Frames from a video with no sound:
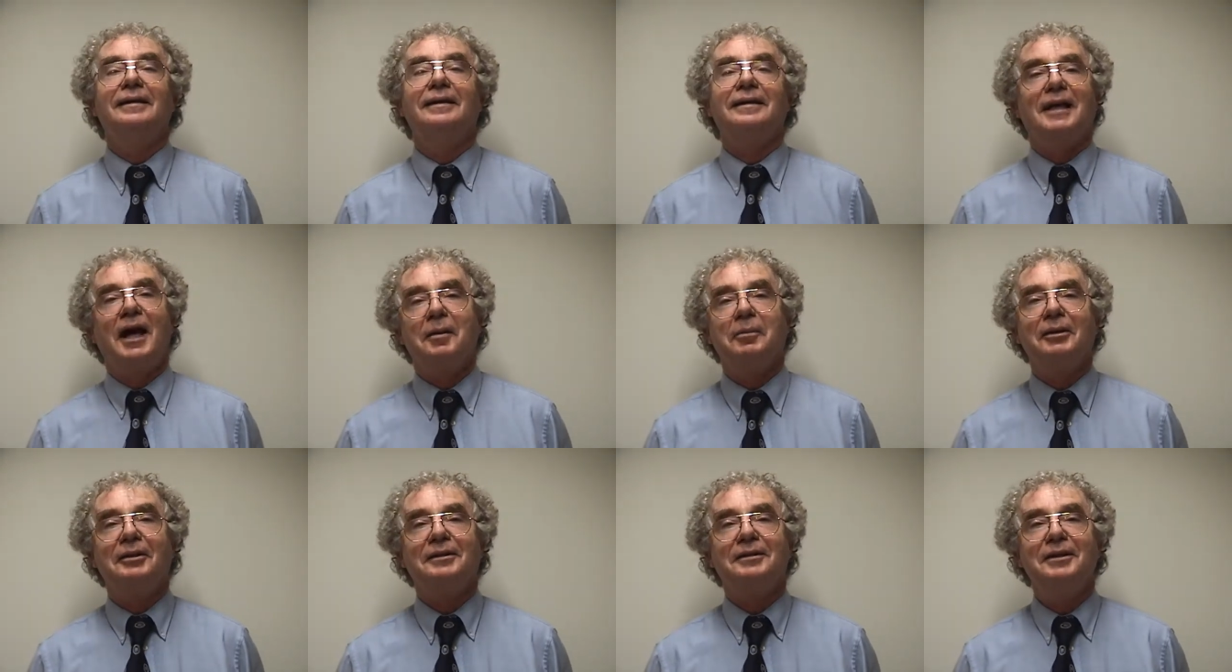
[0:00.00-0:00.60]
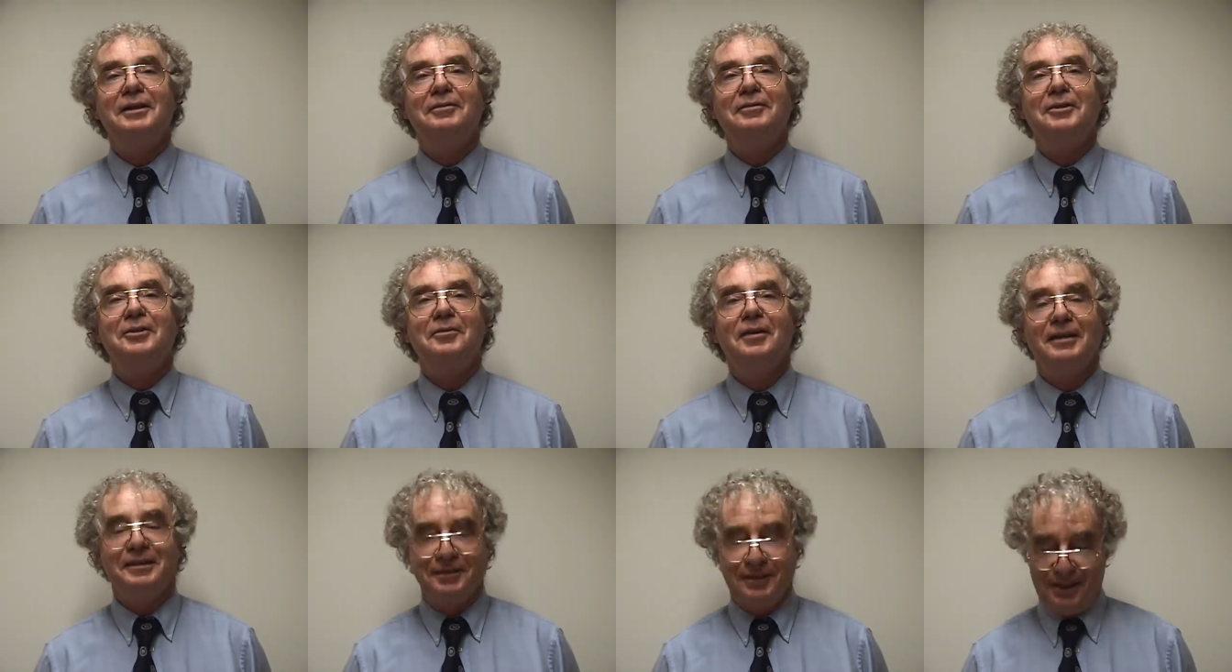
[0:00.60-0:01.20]
Capital T for the
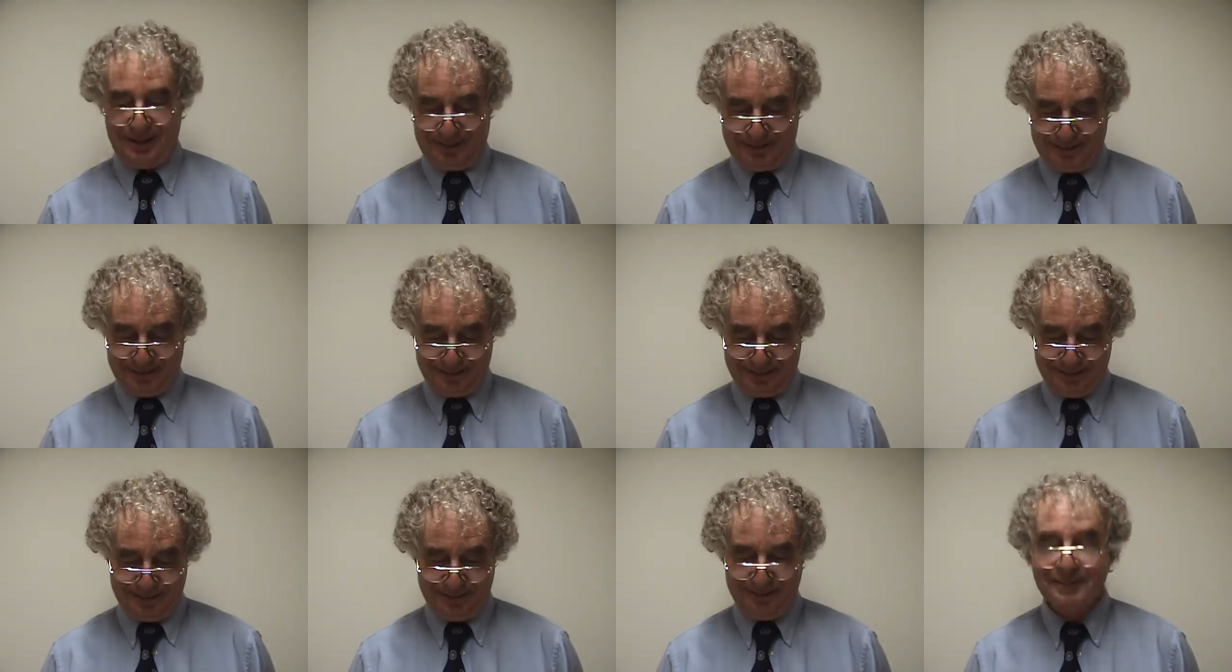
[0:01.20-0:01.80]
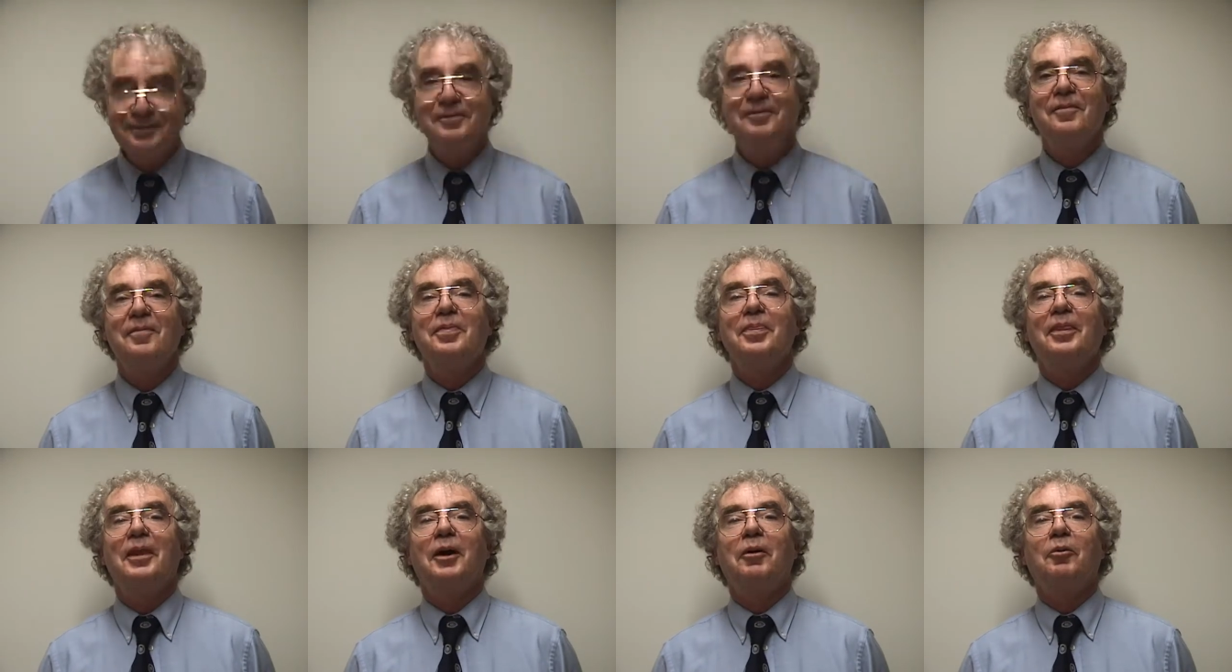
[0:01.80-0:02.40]
Red Sox.
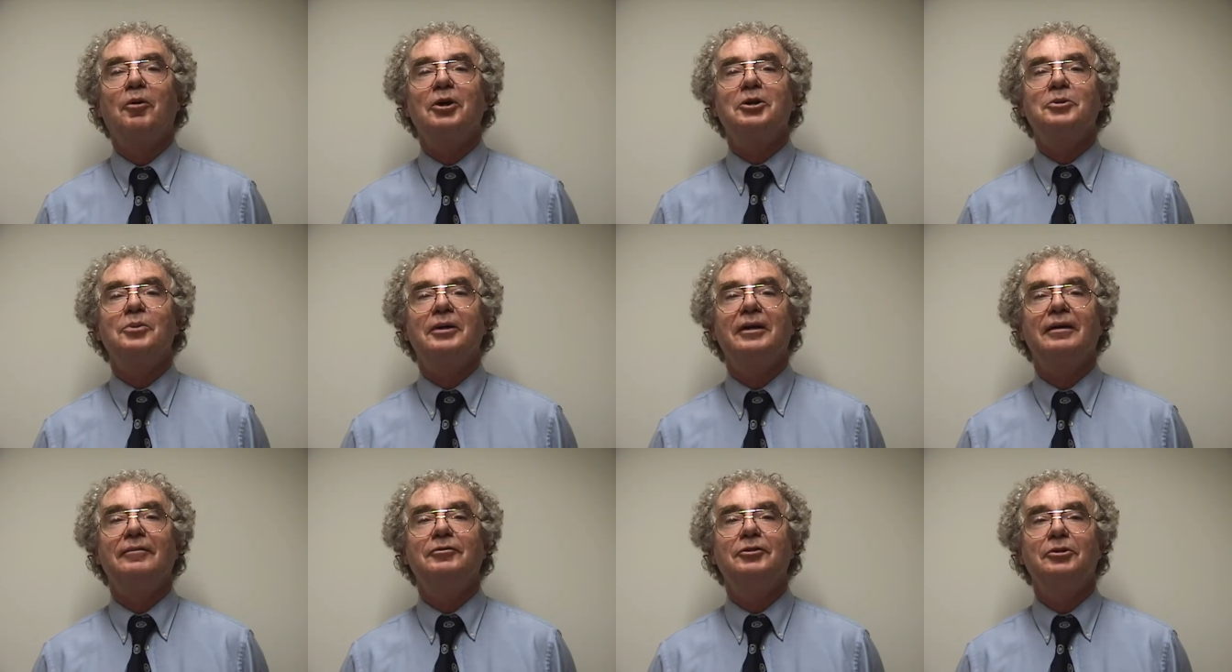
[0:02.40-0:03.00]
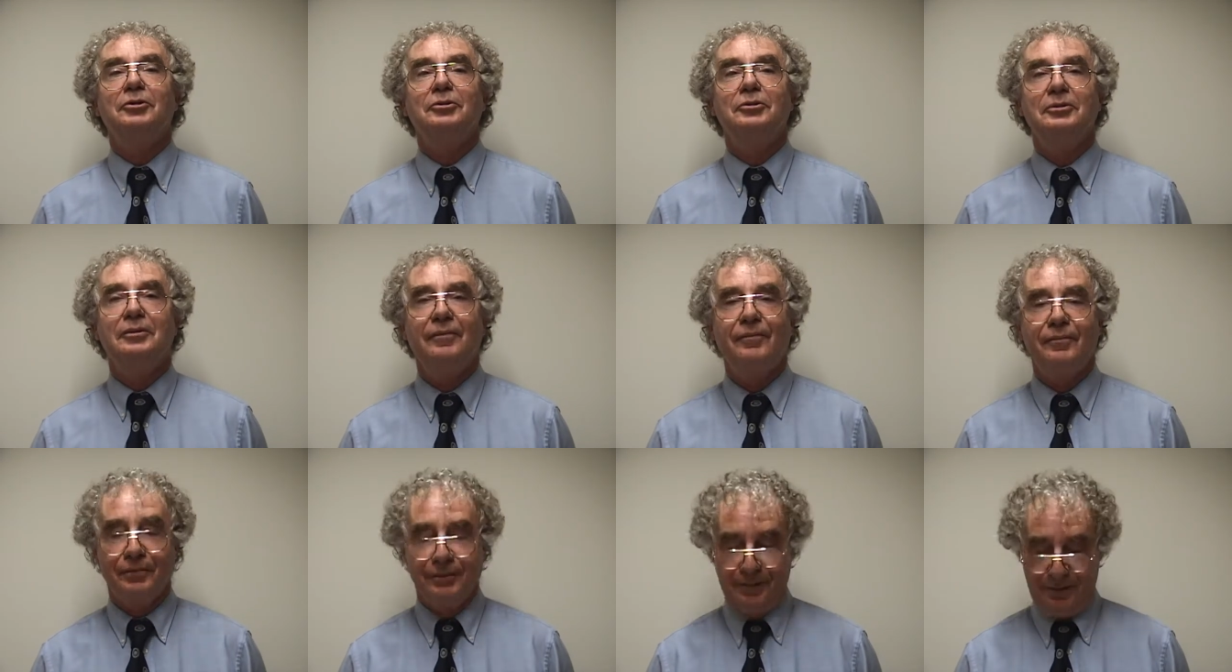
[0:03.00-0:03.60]
That works. We have two
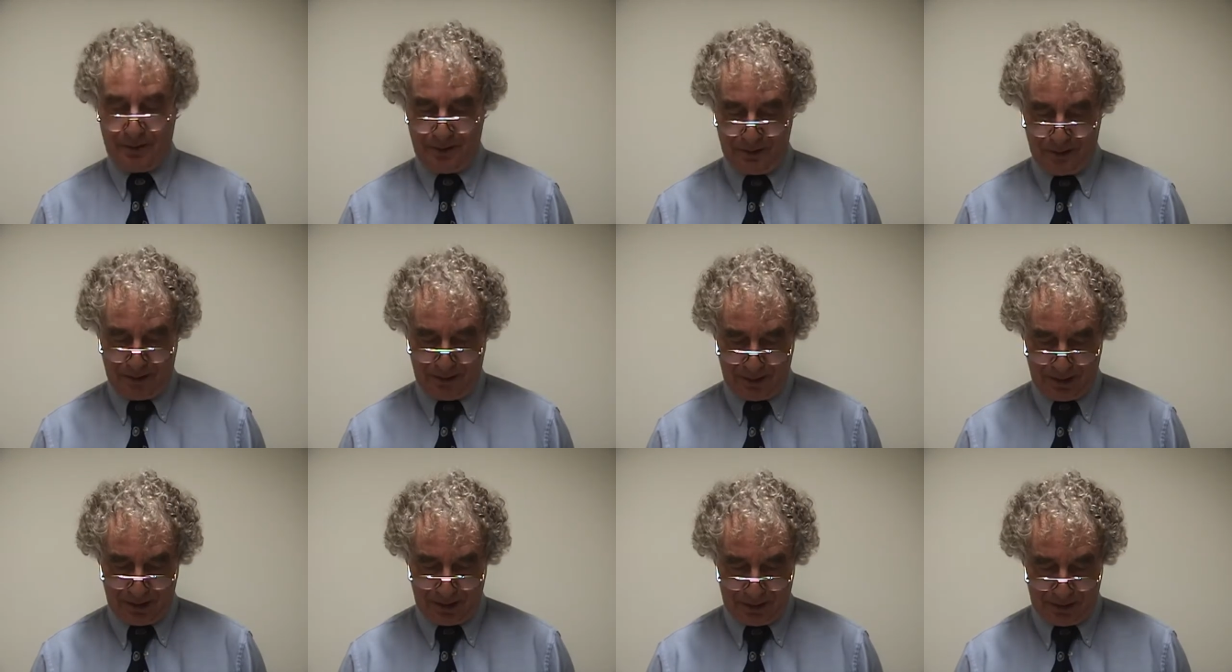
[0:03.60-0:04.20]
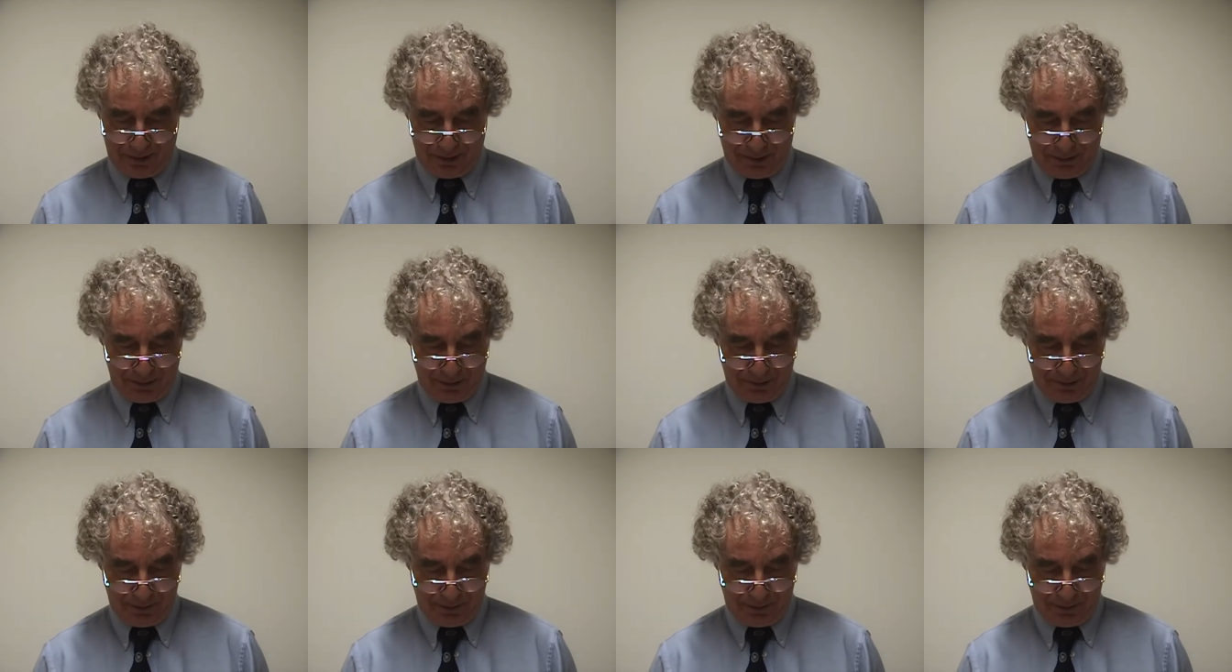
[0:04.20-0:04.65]
sentences.